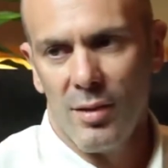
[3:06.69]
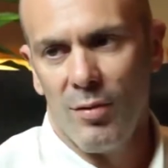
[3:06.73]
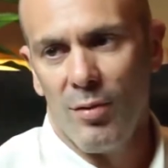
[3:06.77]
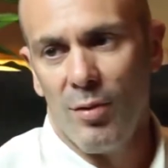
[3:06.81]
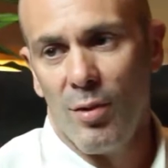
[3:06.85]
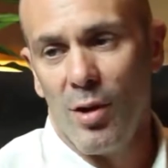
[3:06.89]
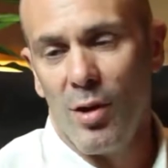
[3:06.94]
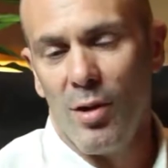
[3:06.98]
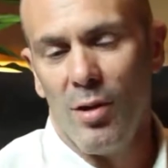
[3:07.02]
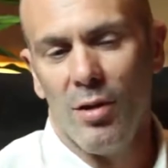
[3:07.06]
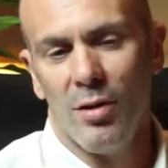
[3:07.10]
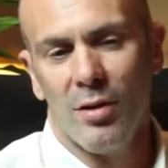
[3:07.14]
is a
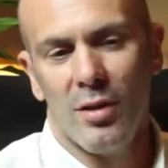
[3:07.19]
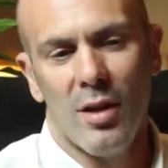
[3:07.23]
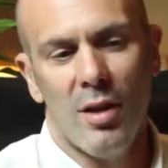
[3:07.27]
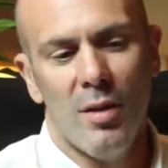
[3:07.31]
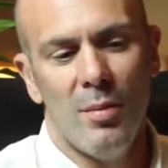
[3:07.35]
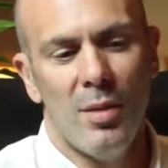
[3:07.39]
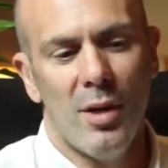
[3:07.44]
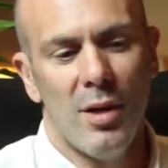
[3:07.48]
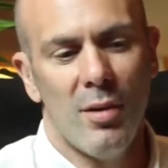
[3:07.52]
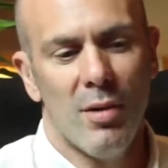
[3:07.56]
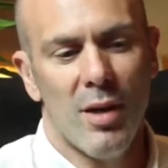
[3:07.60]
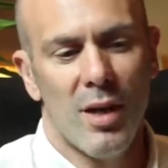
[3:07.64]
4-year-old
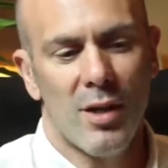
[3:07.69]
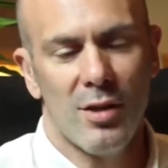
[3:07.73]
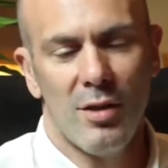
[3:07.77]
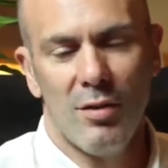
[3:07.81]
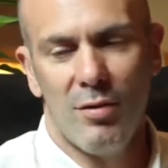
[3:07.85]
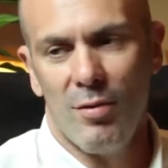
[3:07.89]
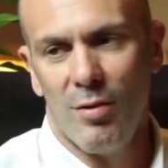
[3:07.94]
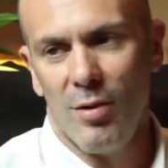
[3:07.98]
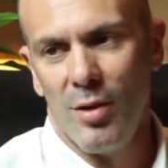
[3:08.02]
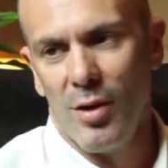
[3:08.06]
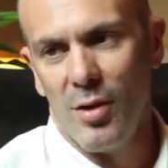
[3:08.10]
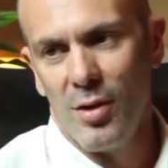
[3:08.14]
company. We're
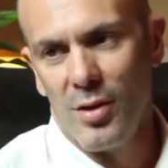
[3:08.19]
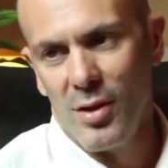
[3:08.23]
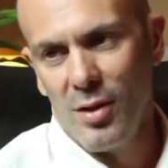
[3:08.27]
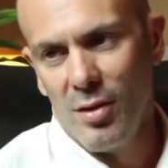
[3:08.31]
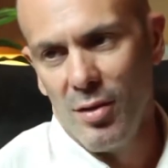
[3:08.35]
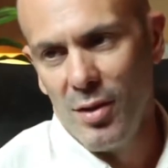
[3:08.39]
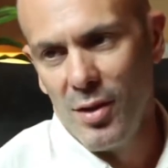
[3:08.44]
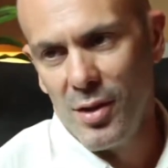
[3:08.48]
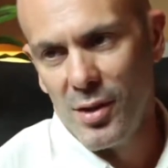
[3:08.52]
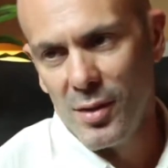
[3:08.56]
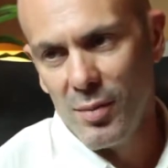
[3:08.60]
actually 4 years old